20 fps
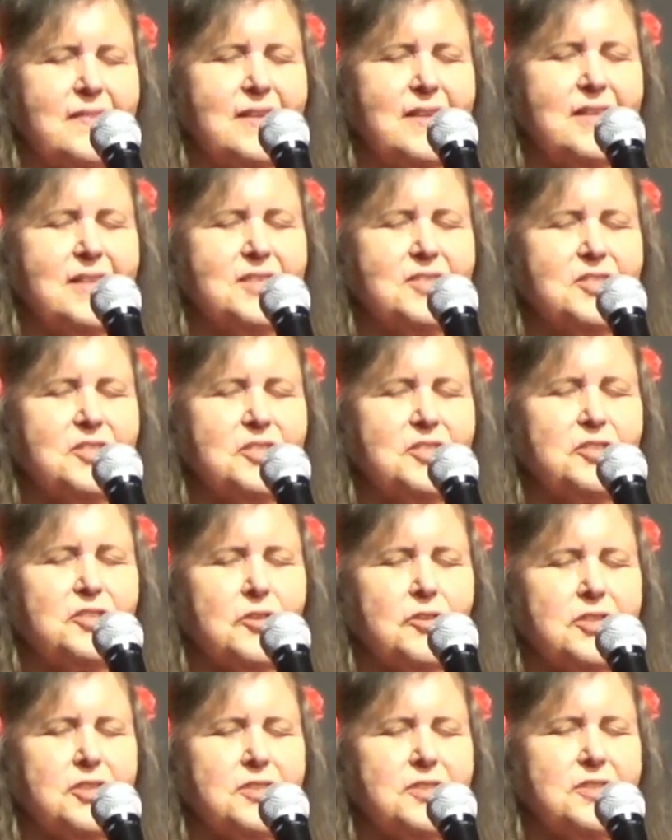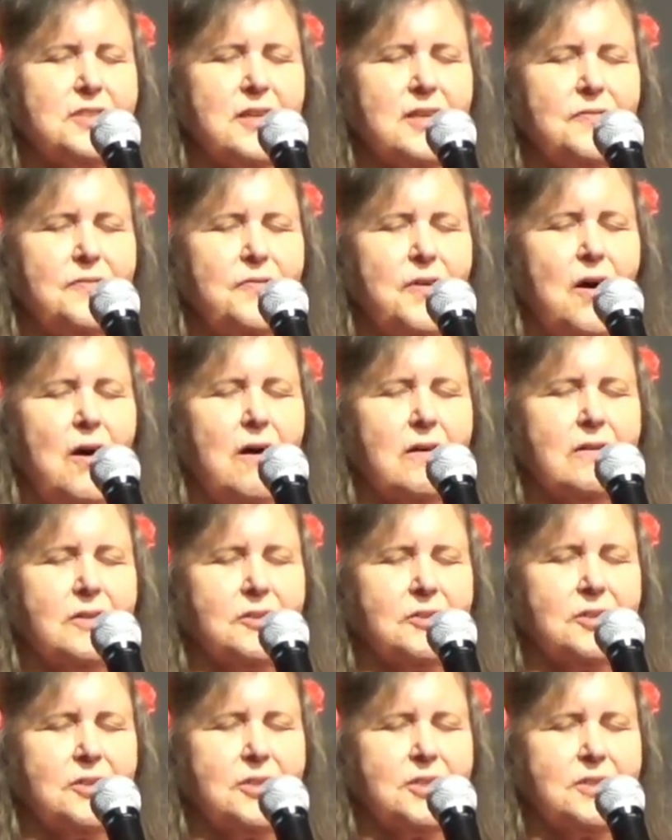It is a source of all
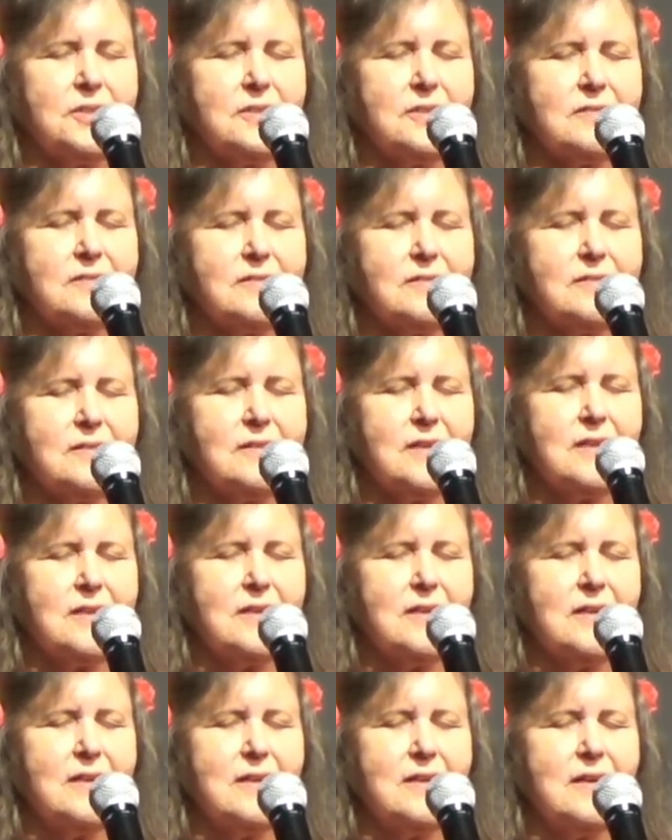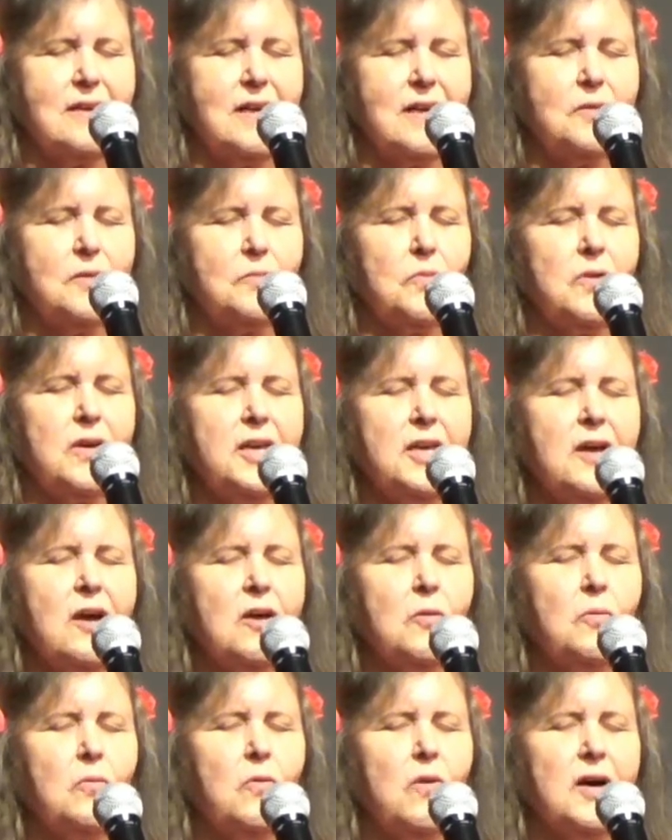good. And we
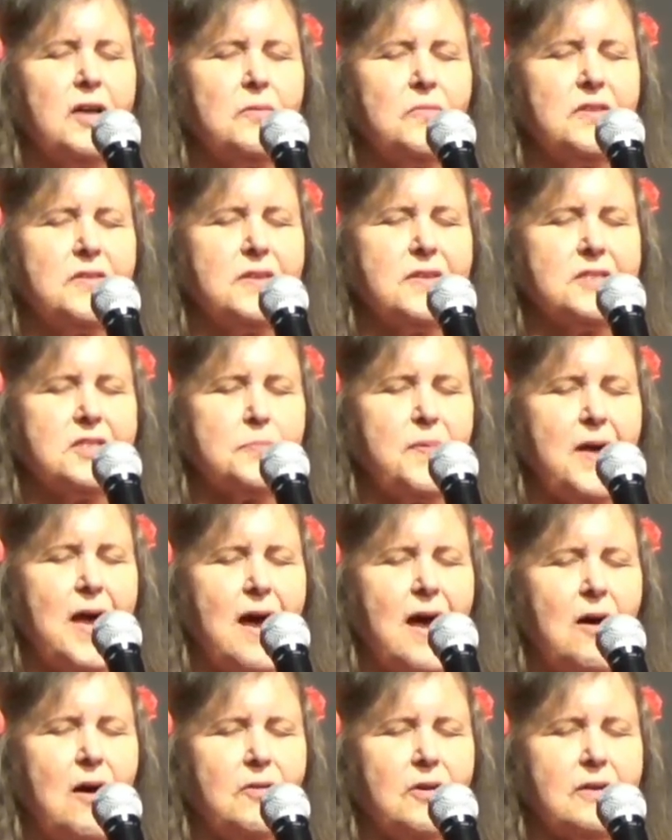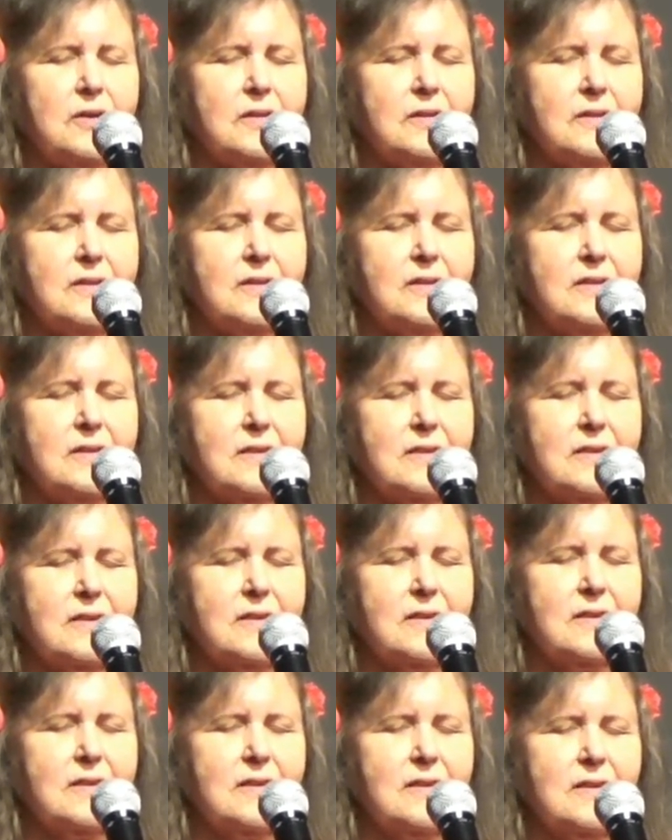are one with this power,
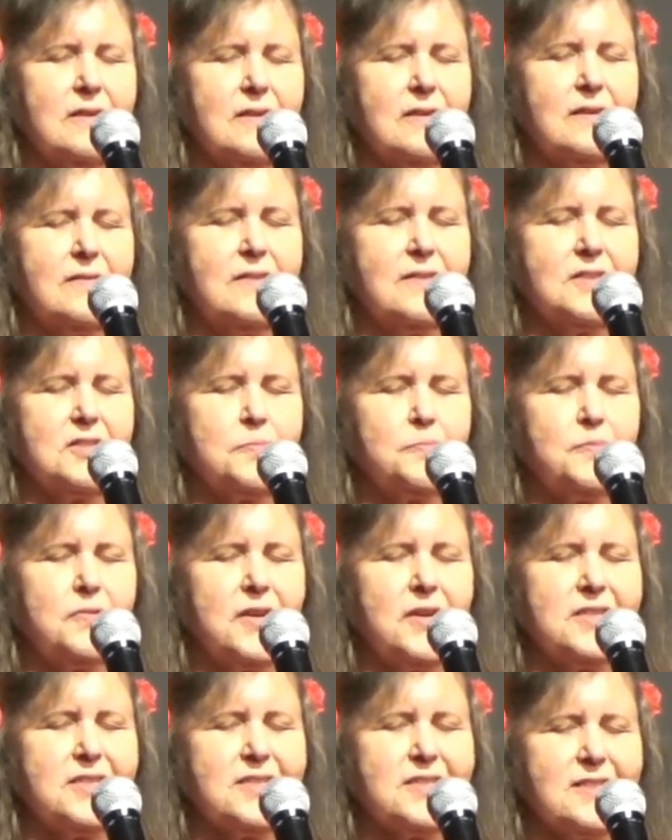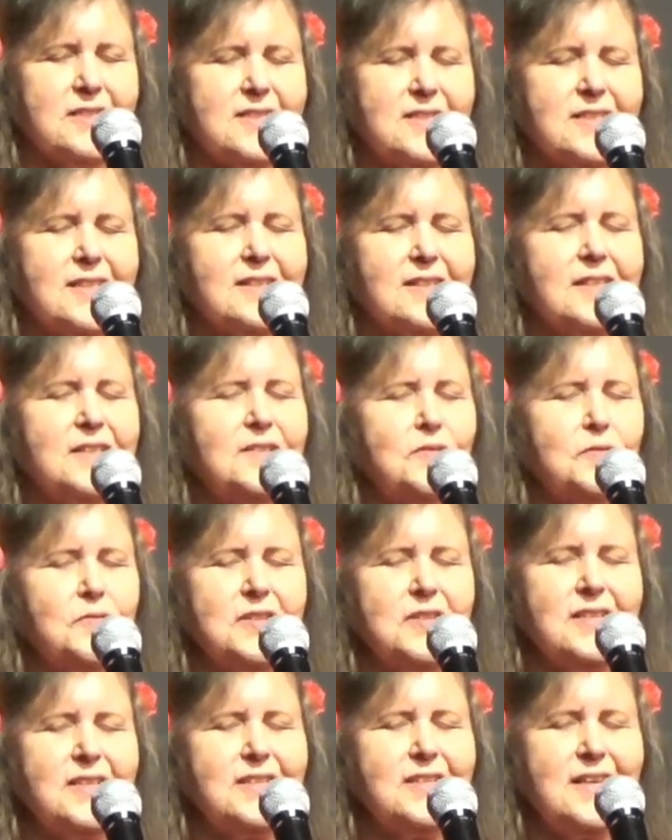this presence. It lives
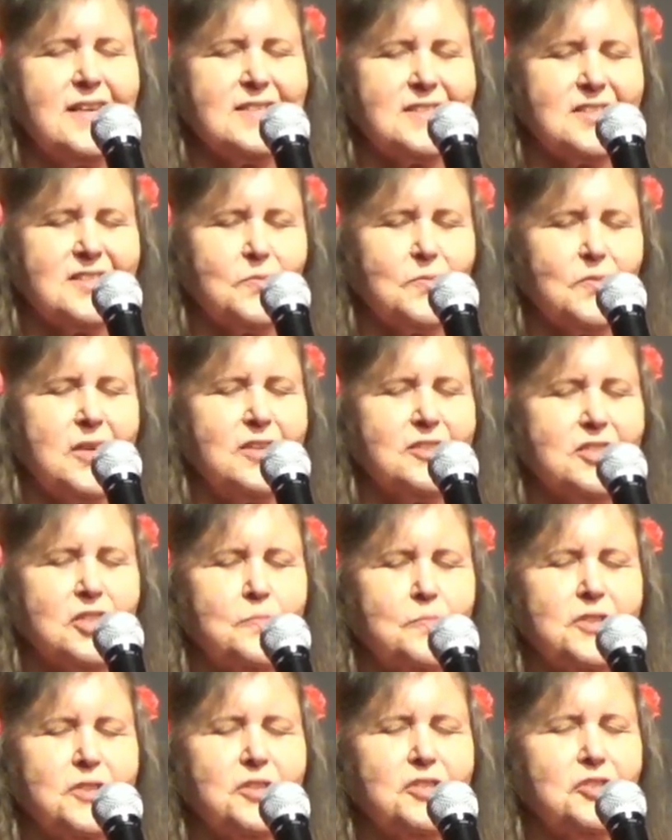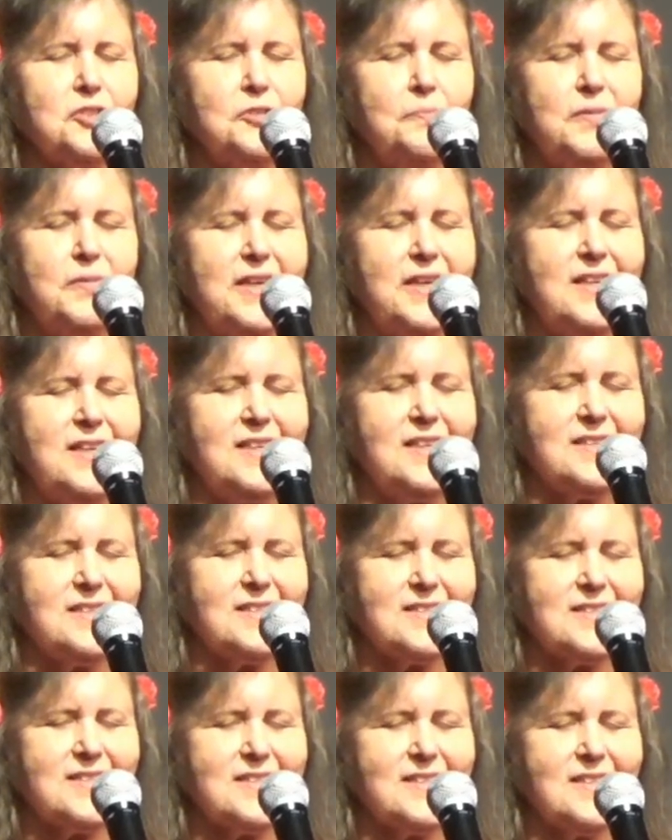within us. We are spiritual
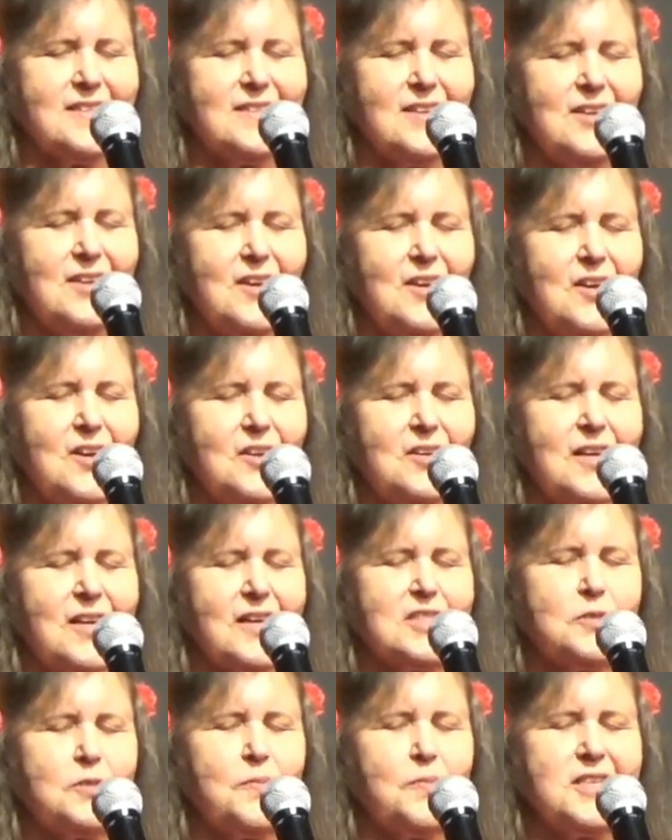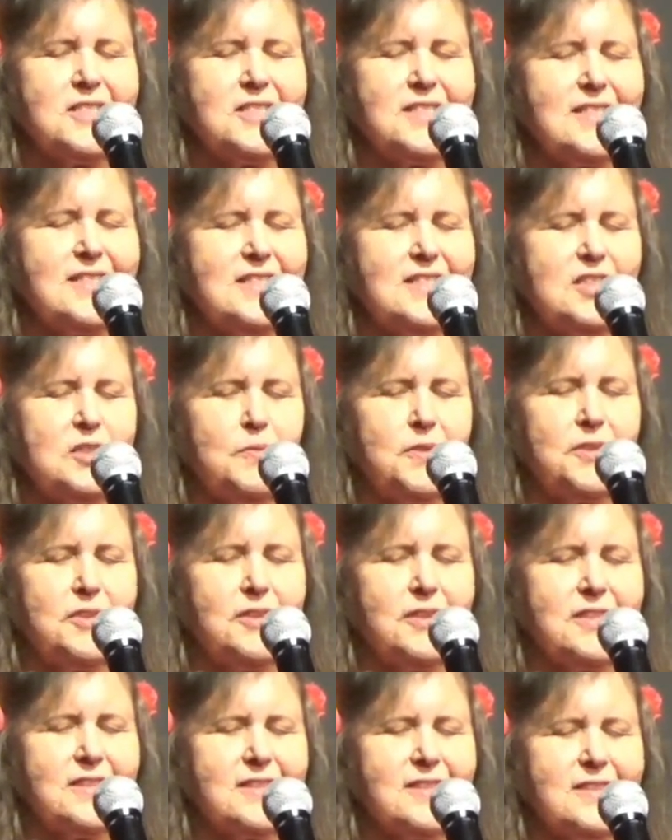beings expressing
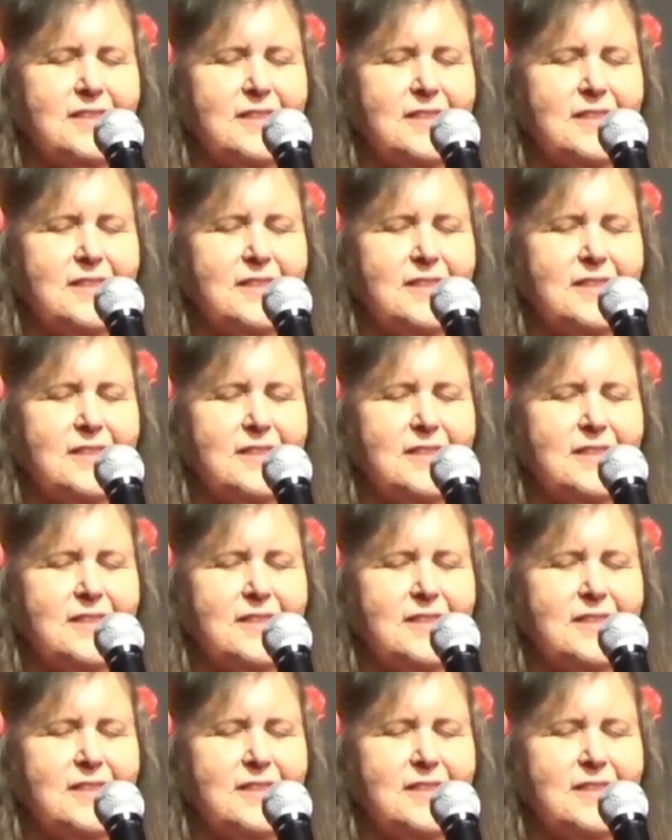spirit